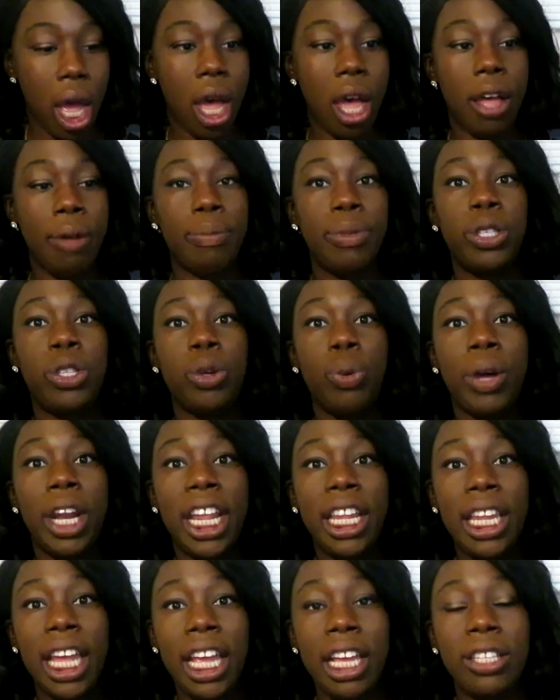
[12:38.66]
So
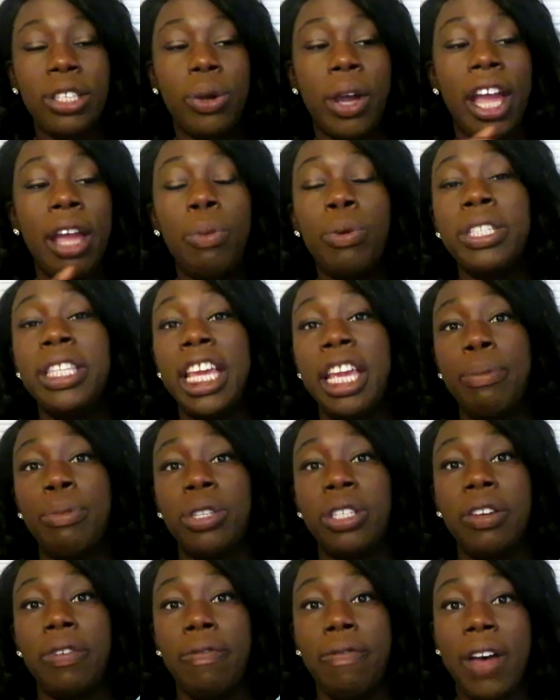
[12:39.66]
I was
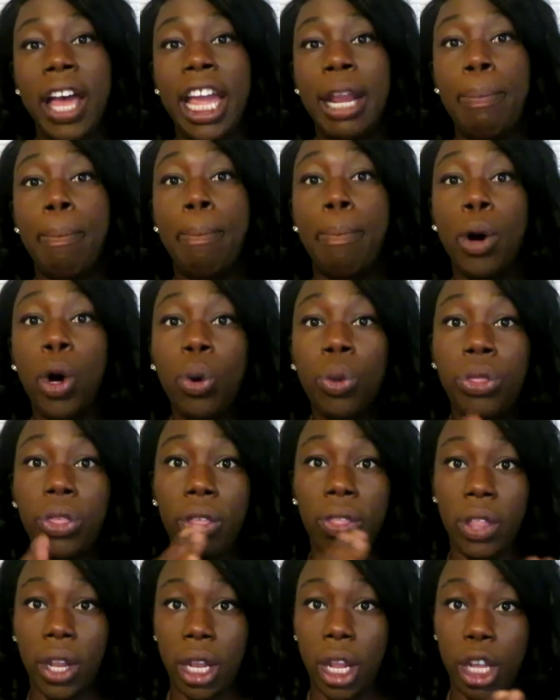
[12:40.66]
able to find
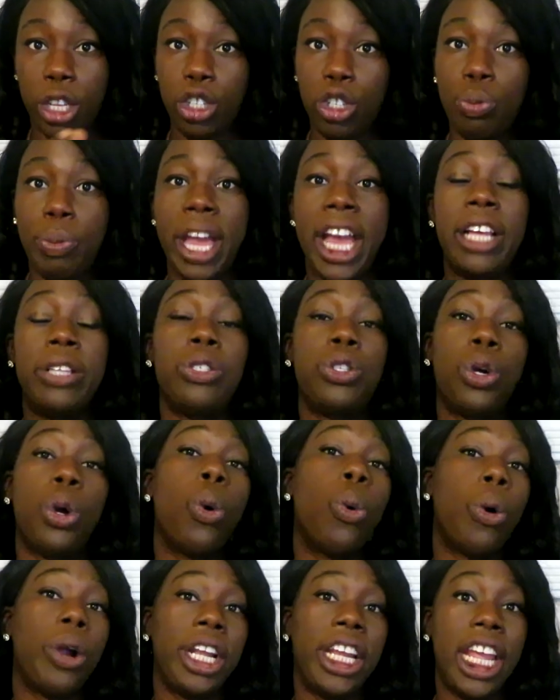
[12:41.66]
both the lunch bags to
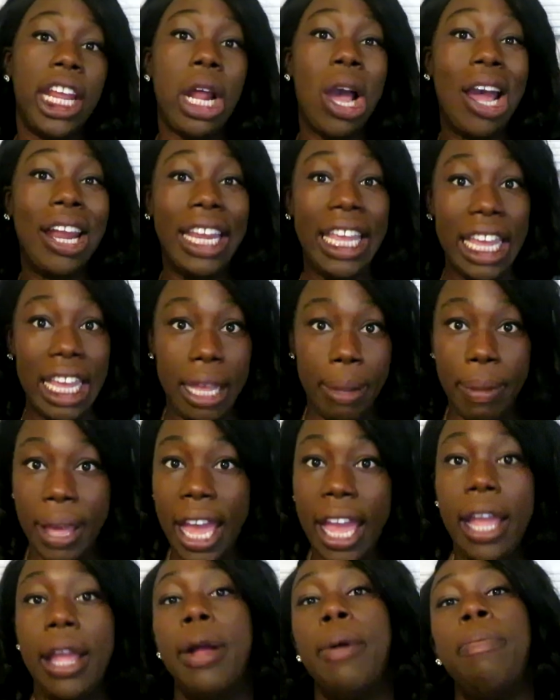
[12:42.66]
coordinate on
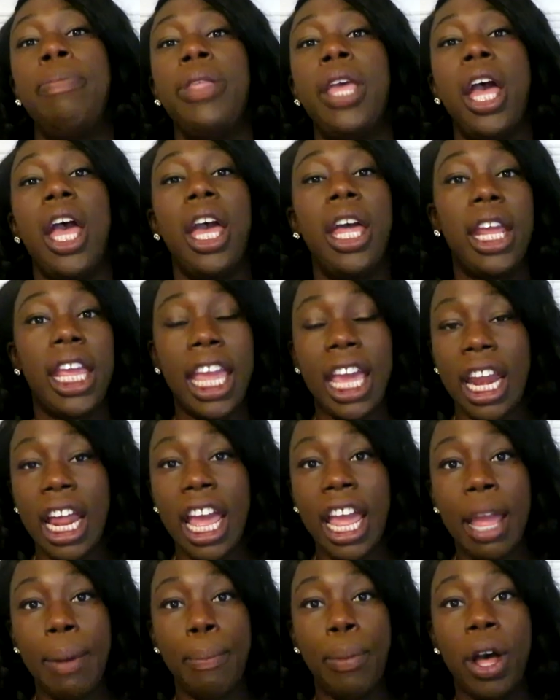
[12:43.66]
eBay. And again,
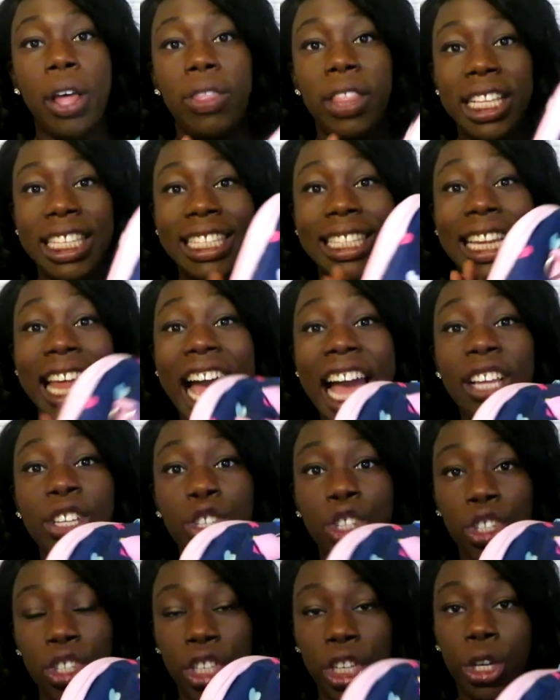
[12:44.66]
I bought this
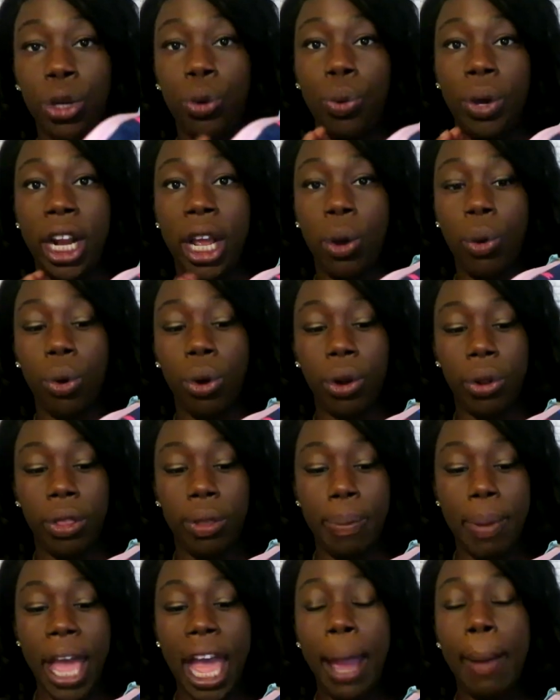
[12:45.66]
last year when I
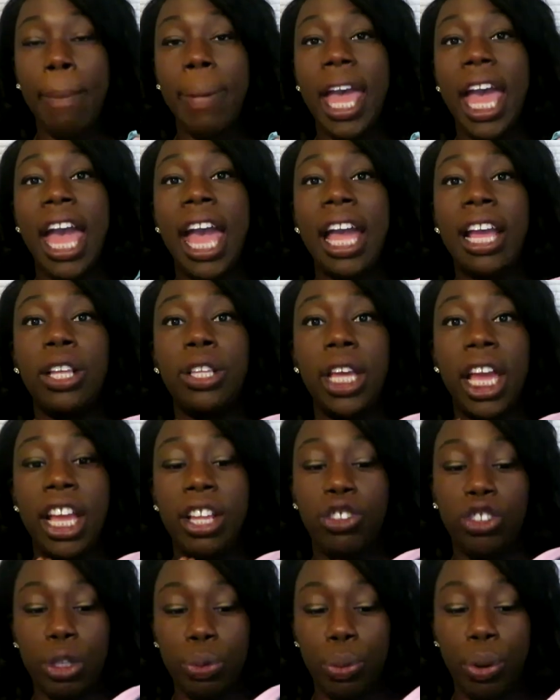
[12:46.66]
ordered the backpack
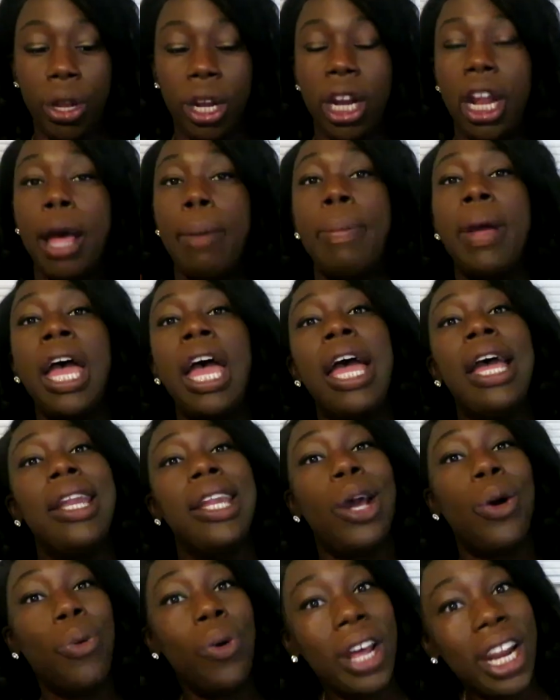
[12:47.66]
and just put it up.
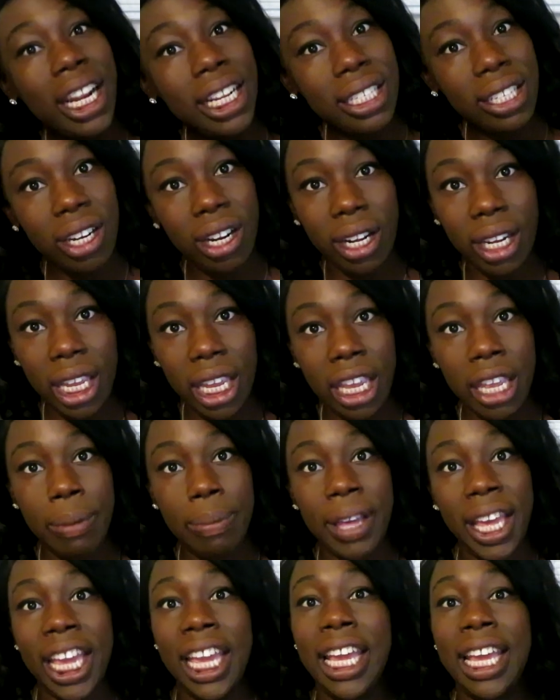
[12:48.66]
Now what I did on
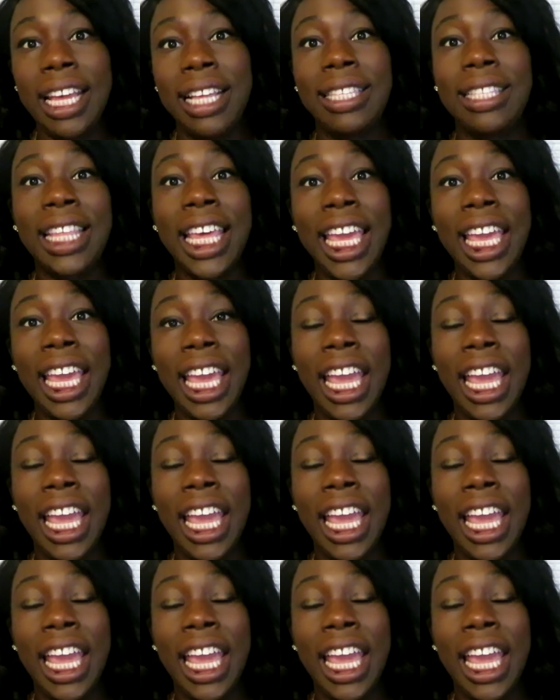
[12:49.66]
eBay is